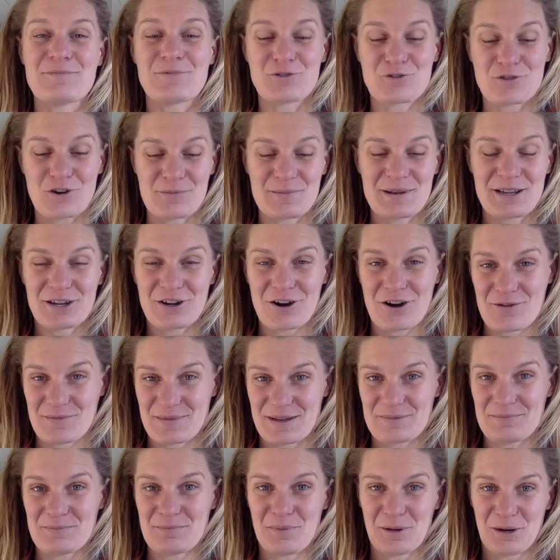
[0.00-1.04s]
Drop me a
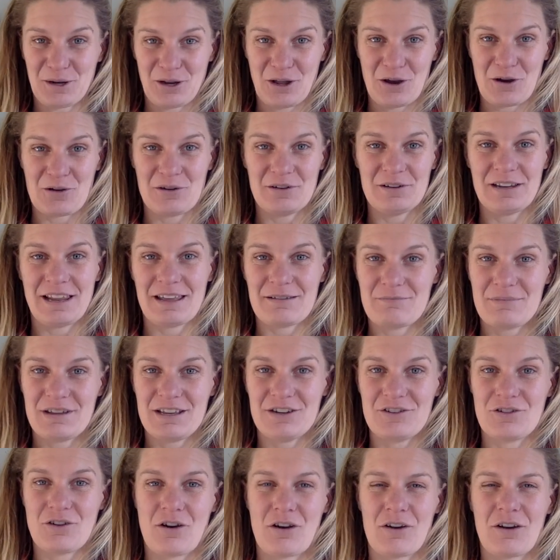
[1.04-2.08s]
comment below. Let me
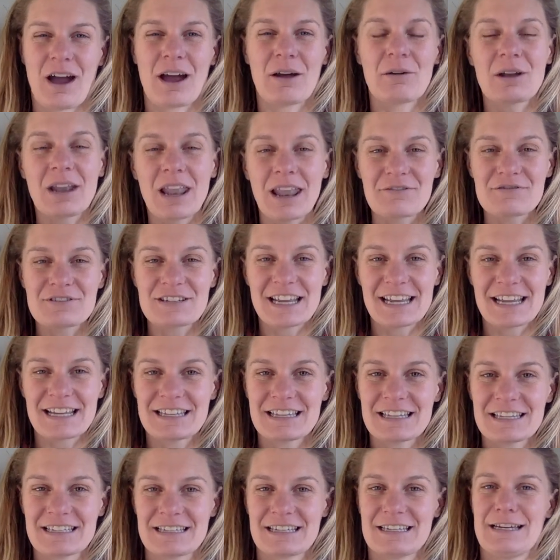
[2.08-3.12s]
know. I'd love to hear
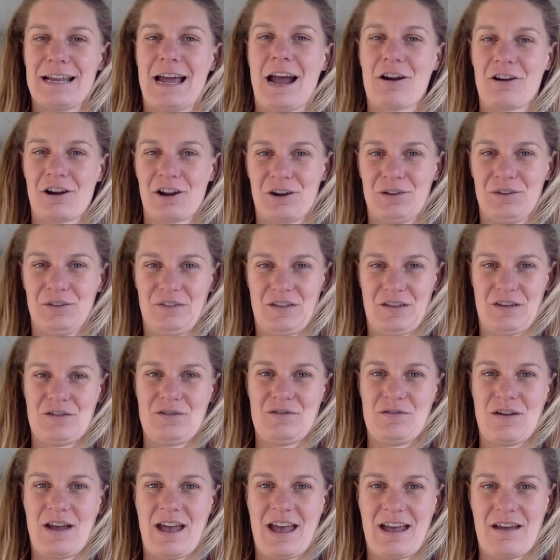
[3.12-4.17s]
the scenarios that
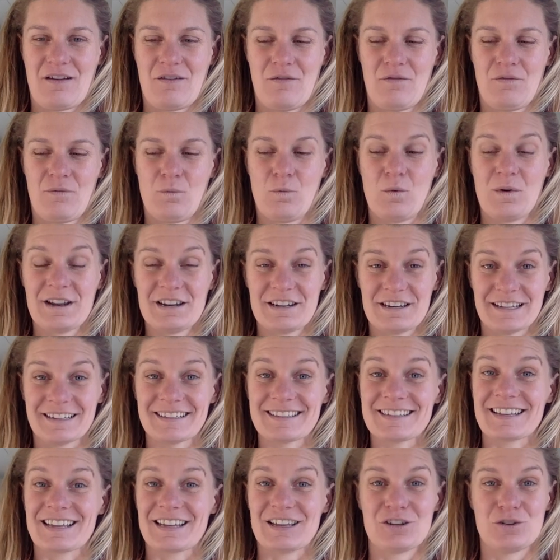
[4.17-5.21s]
you have
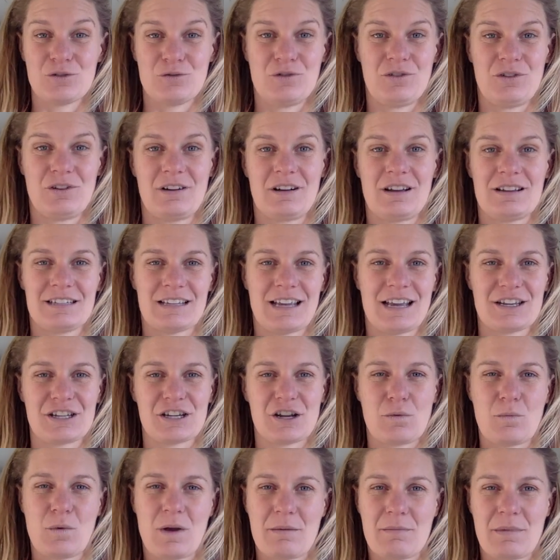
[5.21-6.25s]
witnessed in your
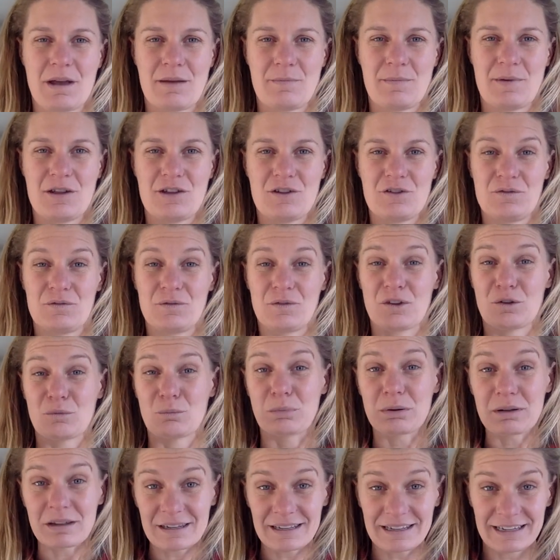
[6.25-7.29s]
organization where maybe you've
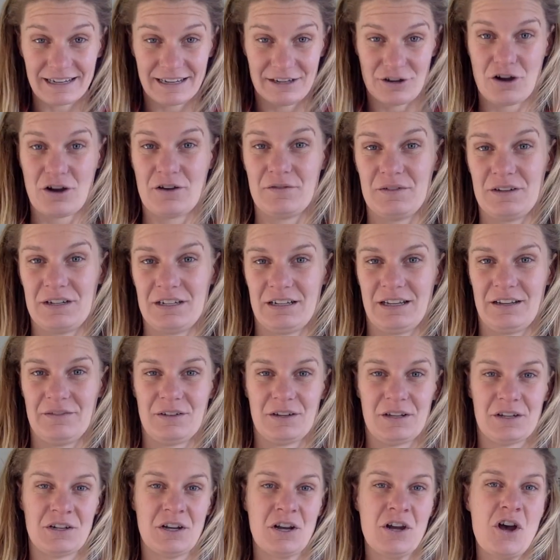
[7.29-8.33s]
completely
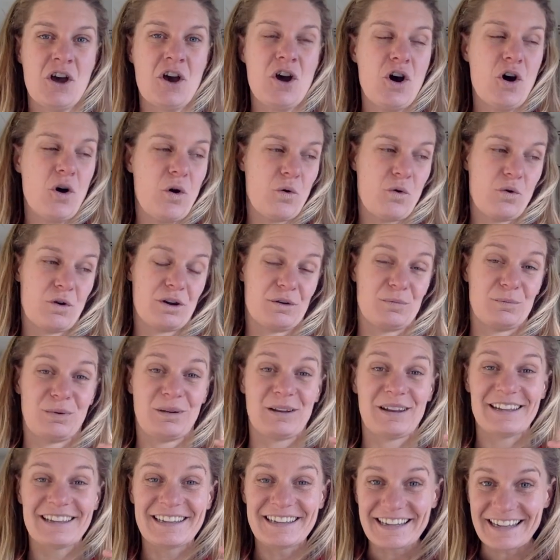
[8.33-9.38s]
over-delivered or
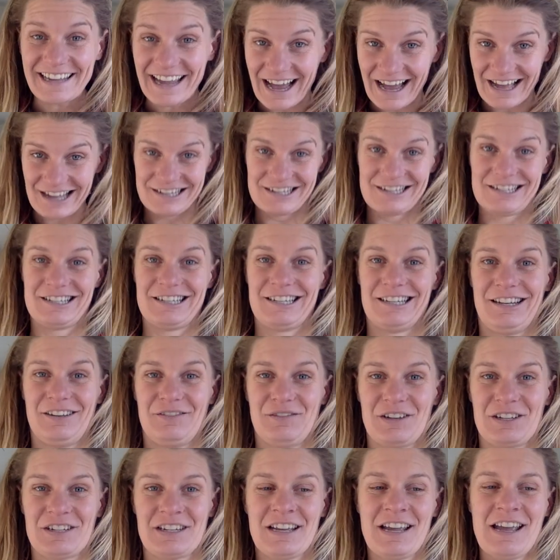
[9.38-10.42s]
completely
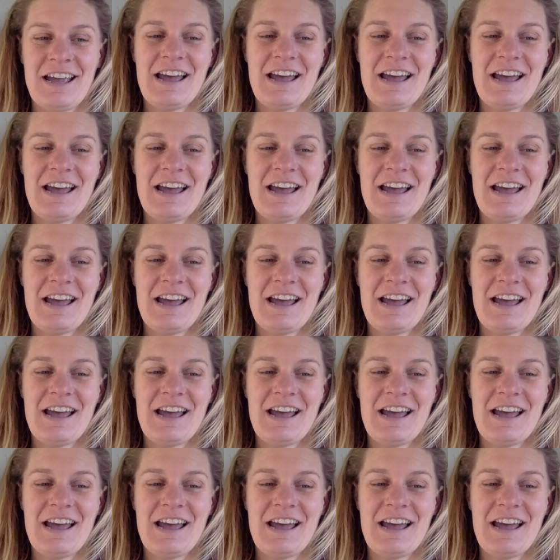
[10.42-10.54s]
under-delivered,